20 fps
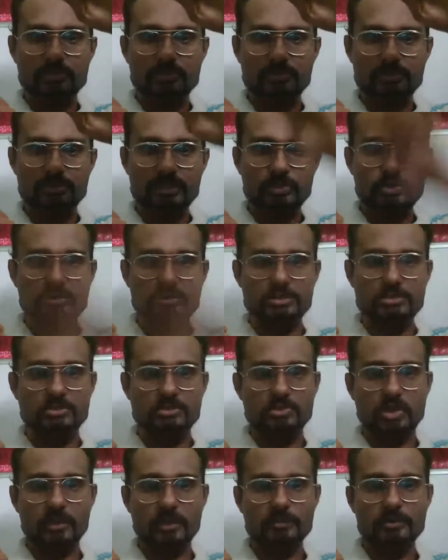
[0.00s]
They don't
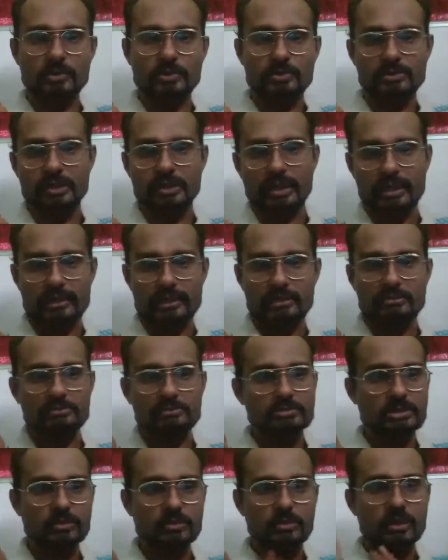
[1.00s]
drop down. They are
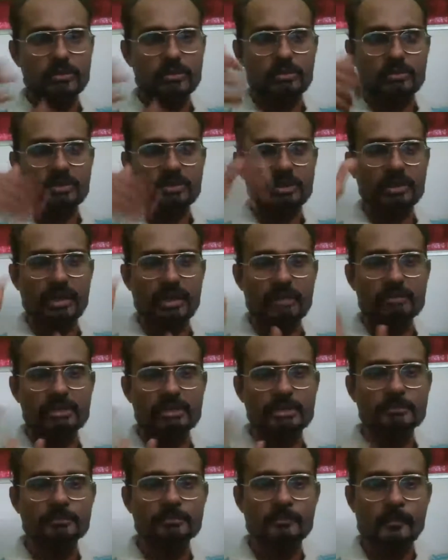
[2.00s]
devoid of the
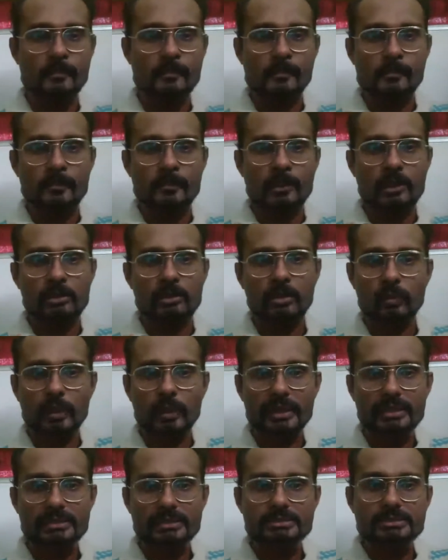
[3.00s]
gravity. Now, why
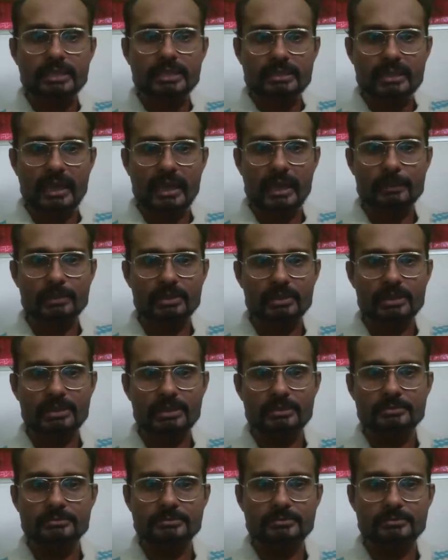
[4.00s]
is that happening?